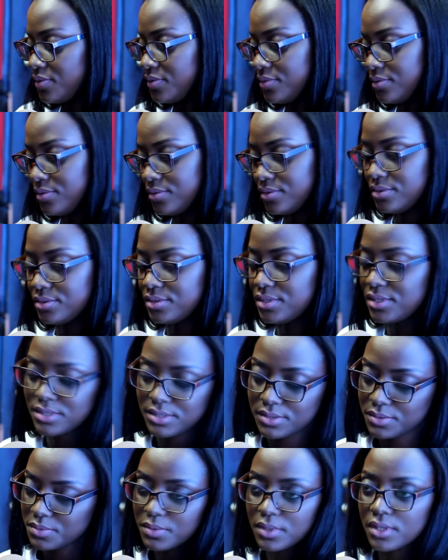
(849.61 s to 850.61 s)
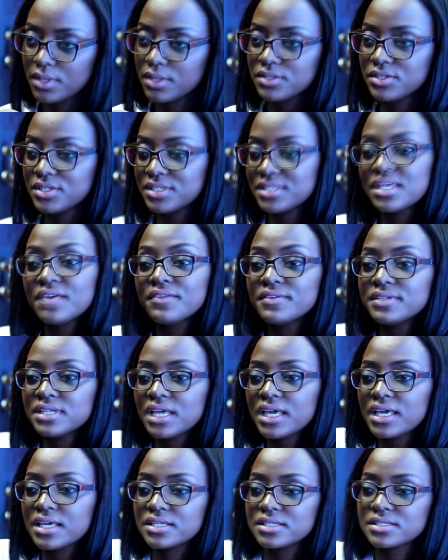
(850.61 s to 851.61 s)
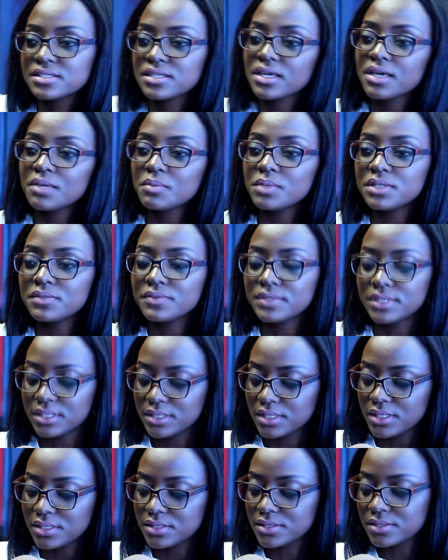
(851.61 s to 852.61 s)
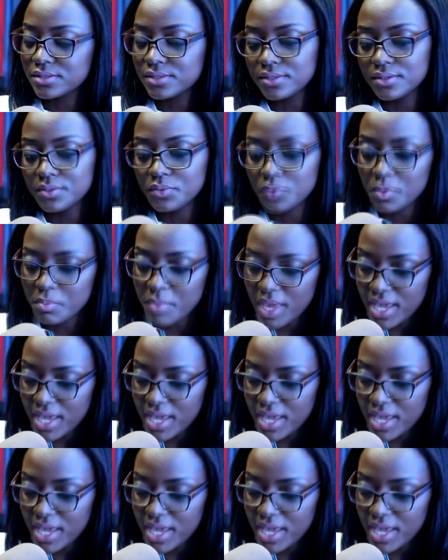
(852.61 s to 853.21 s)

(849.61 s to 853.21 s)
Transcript: a week. It's just, just seven days just in, seven right? Days. I mm-hmm. can't believe we mm-hmm. did this. We